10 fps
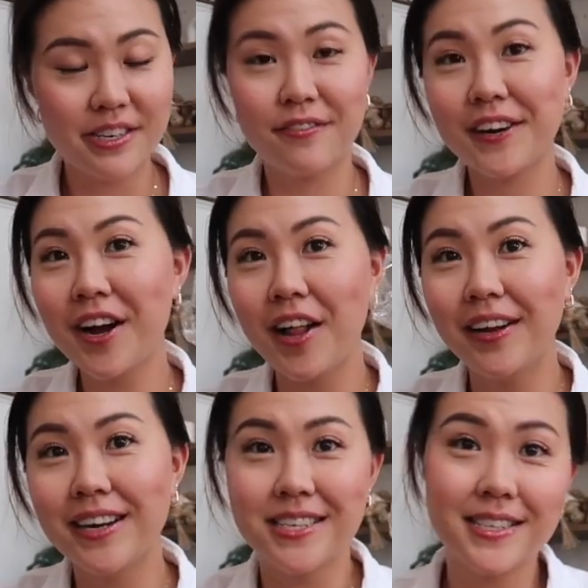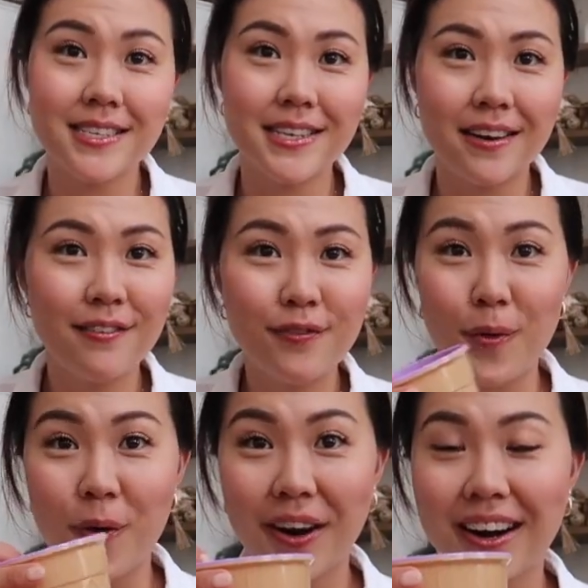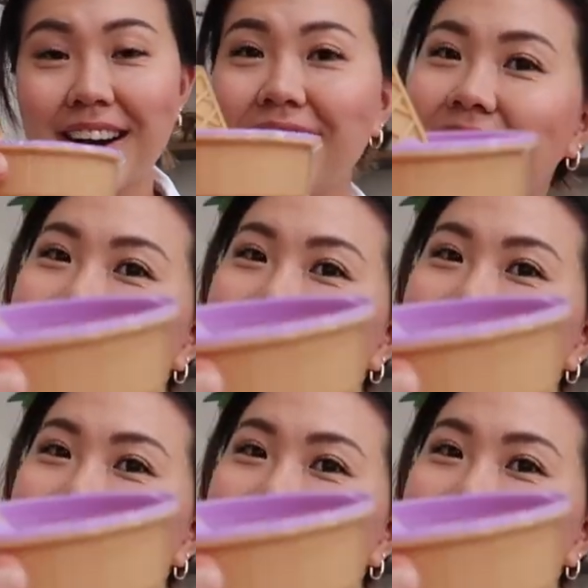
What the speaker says: different colors. It's a set of four.